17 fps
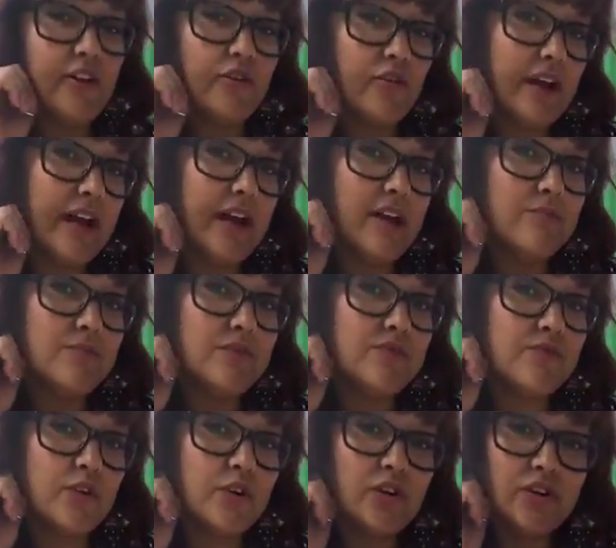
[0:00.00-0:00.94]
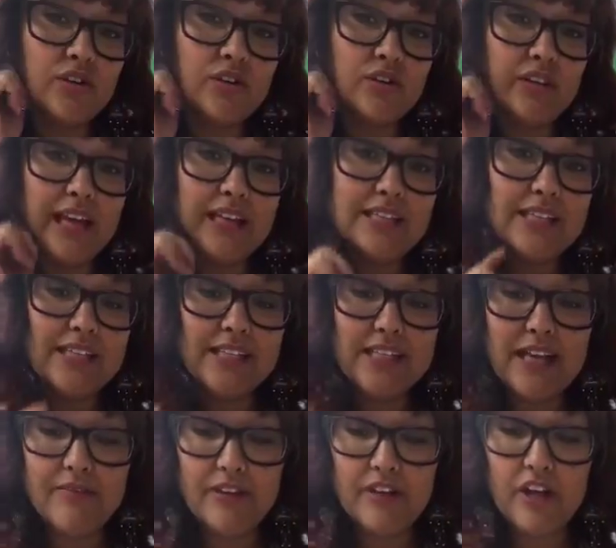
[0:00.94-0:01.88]
grams for less than
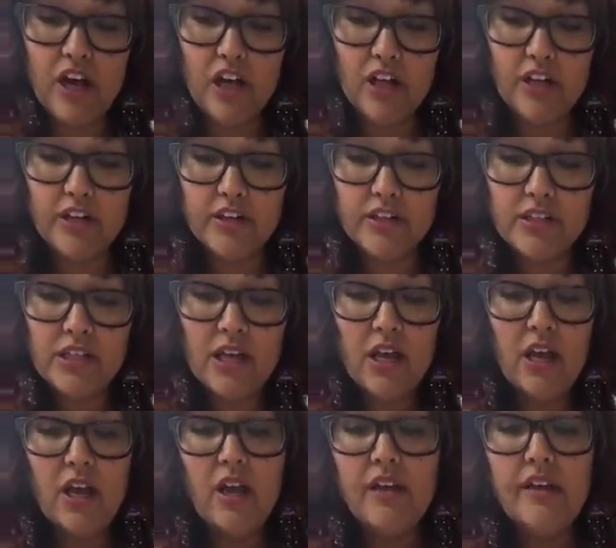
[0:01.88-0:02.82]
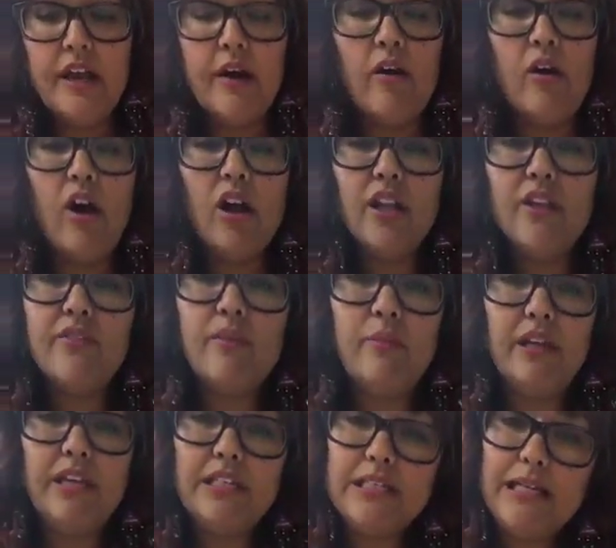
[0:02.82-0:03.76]
$7. Now, all of the
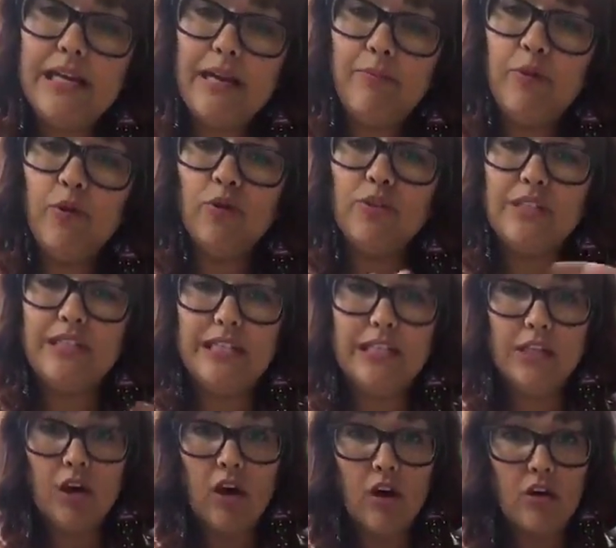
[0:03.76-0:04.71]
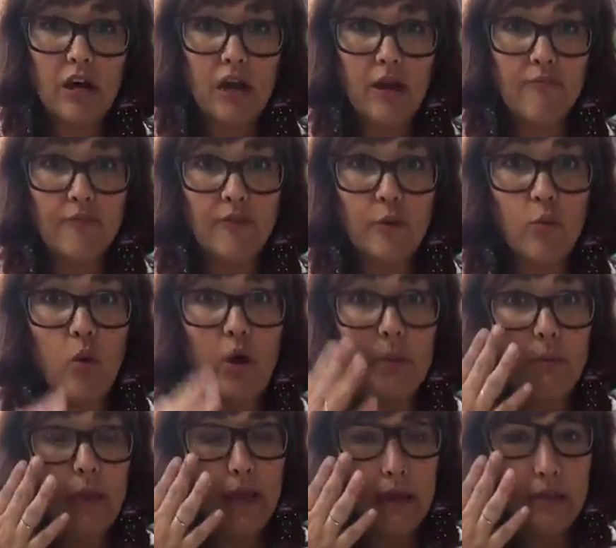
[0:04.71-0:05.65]
beads that I pulled didn't all come from
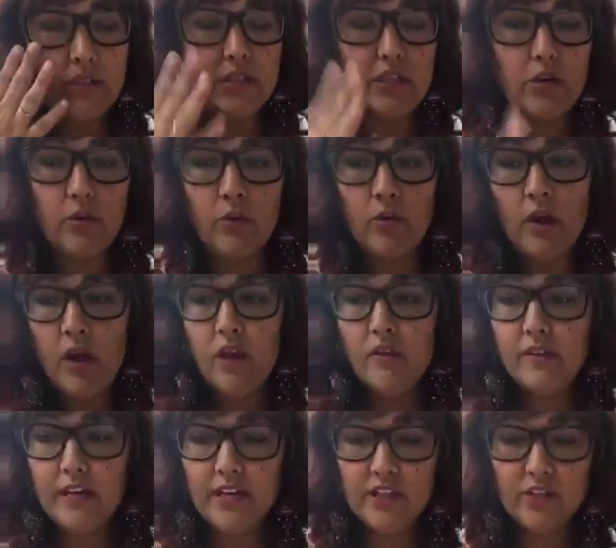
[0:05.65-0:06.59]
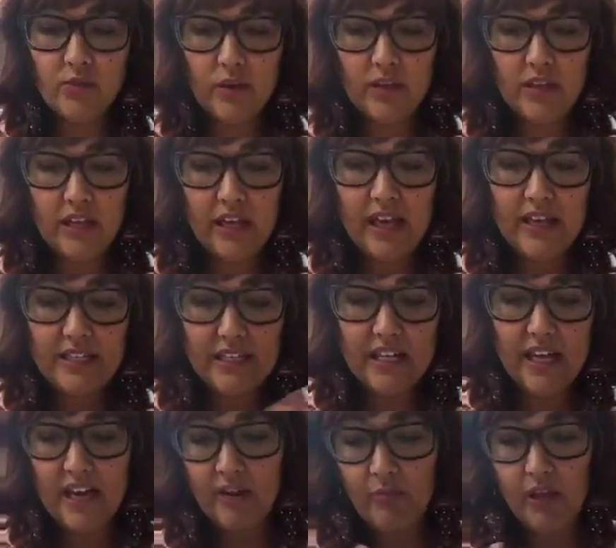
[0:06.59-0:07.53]
one mix. So that is one thing. I
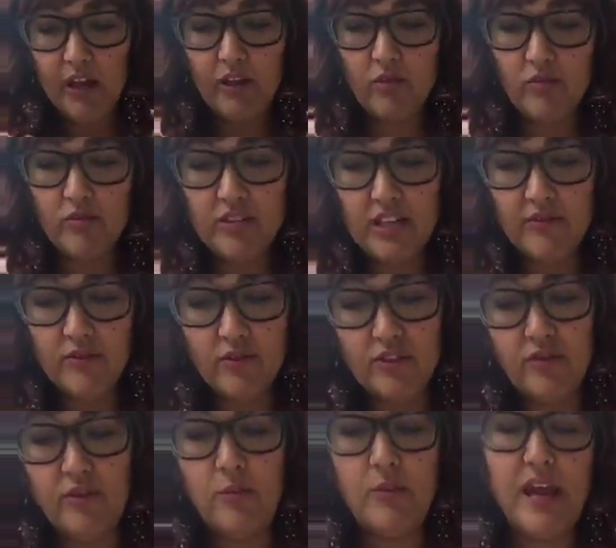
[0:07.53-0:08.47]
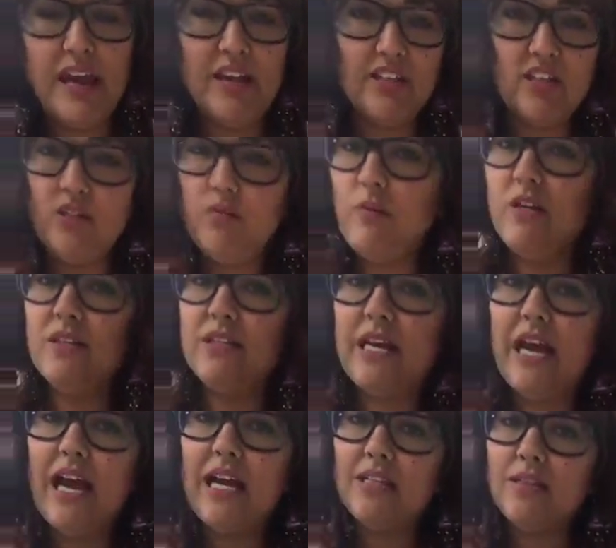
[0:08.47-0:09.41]
did kind of pick through several different bags just because
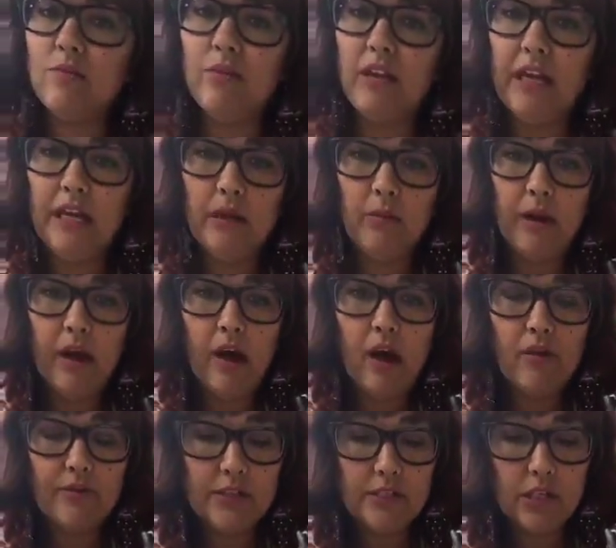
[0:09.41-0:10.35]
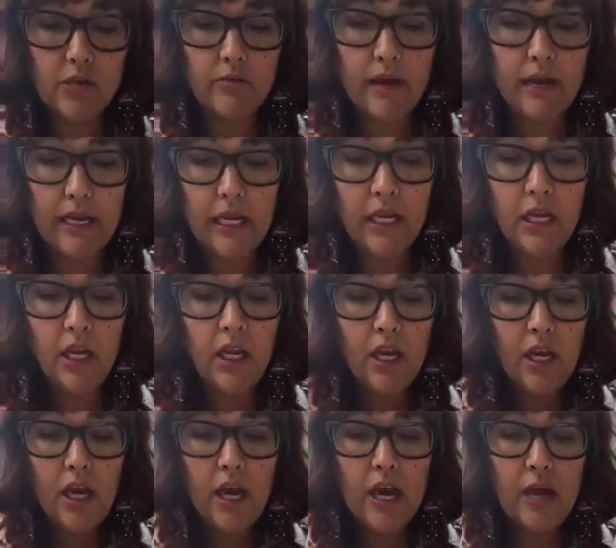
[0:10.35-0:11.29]
I had some laying in my office already.
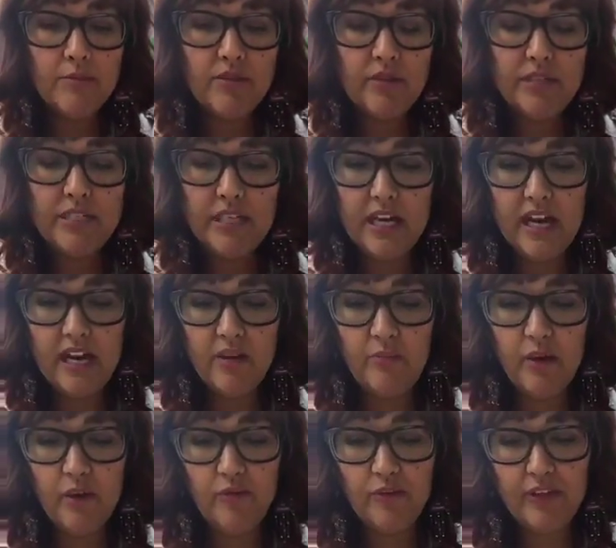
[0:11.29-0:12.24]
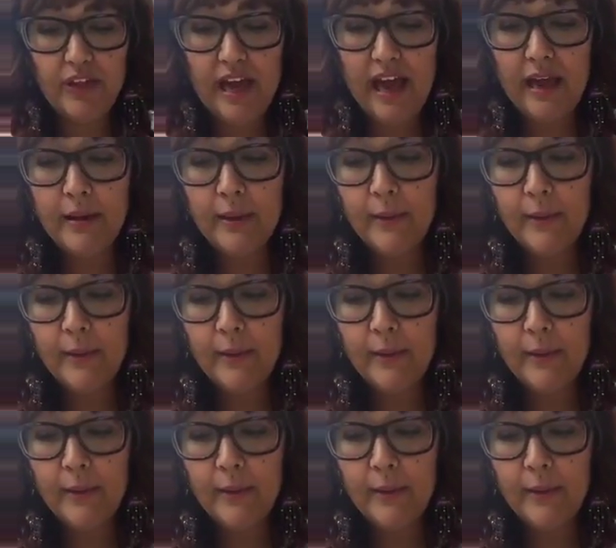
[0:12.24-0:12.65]
So I did kind of pilfer that.